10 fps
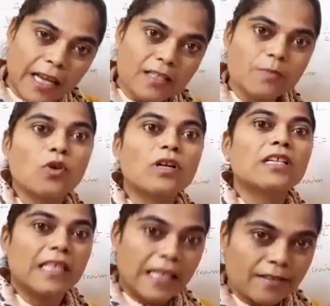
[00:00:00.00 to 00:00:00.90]
Young's
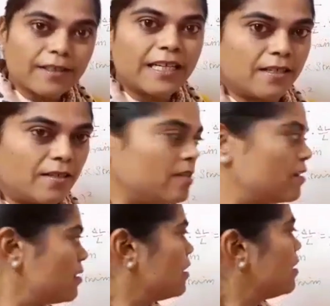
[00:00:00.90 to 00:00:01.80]
modulus increases.
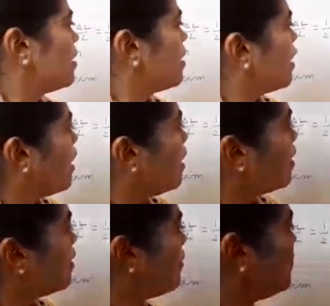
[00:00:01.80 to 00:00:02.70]

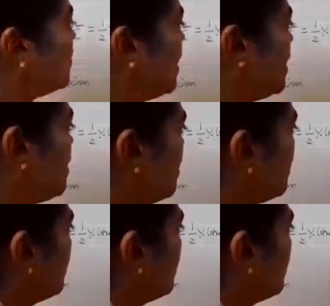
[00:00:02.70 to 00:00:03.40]
Then